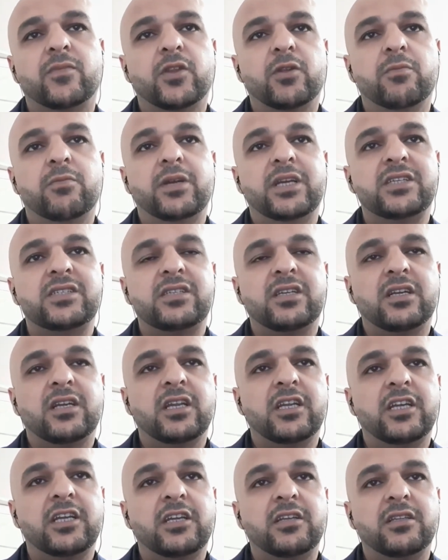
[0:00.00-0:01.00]

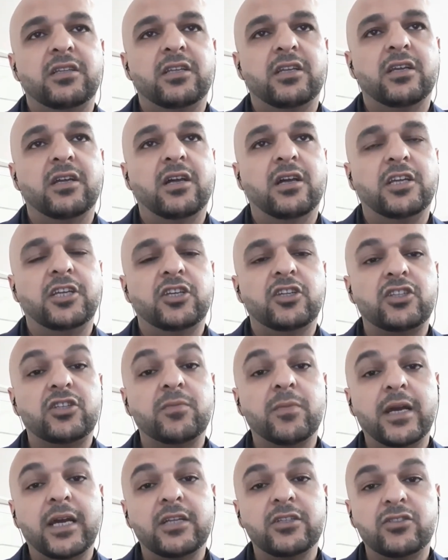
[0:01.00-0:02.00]
basically, you
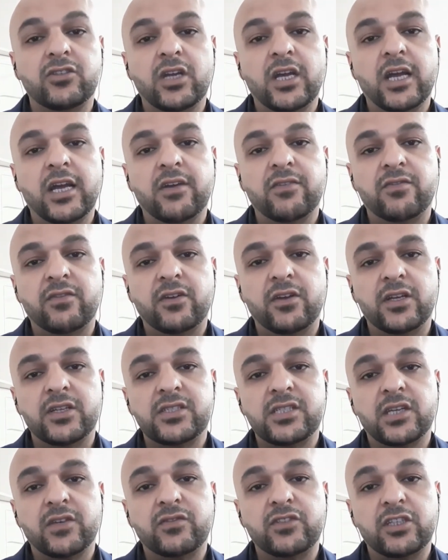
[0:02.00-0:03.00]
demand to have a
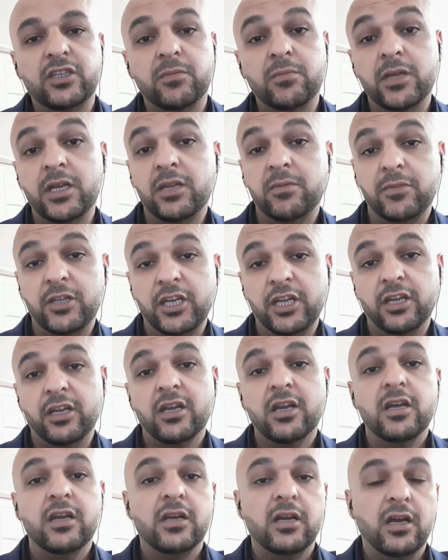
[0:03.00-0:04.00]
safety committee meeting.
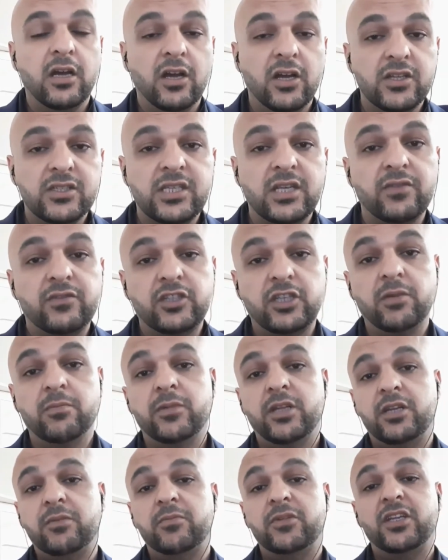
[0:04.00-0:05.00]
A safety
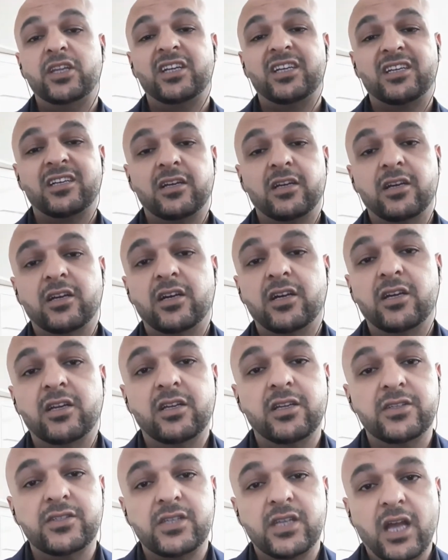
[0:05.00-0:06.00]
committee meeting
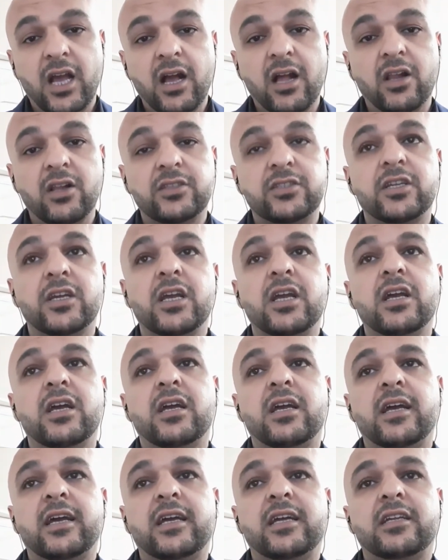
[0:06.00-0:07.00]
is held,
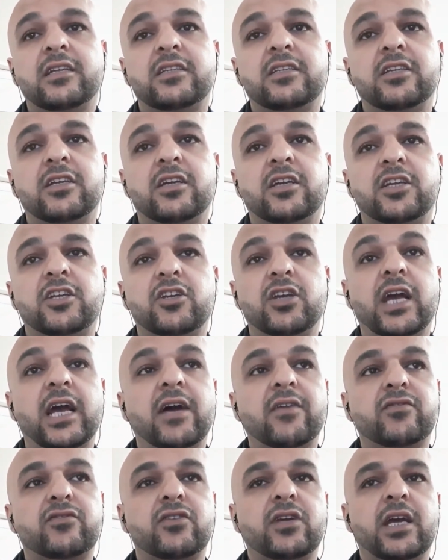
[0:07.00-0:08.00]
and you
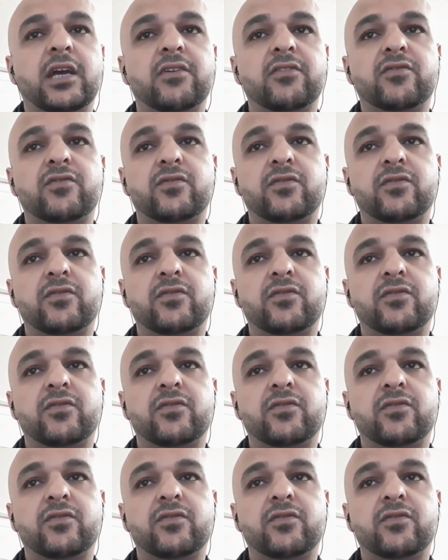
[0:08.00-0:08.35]
have to have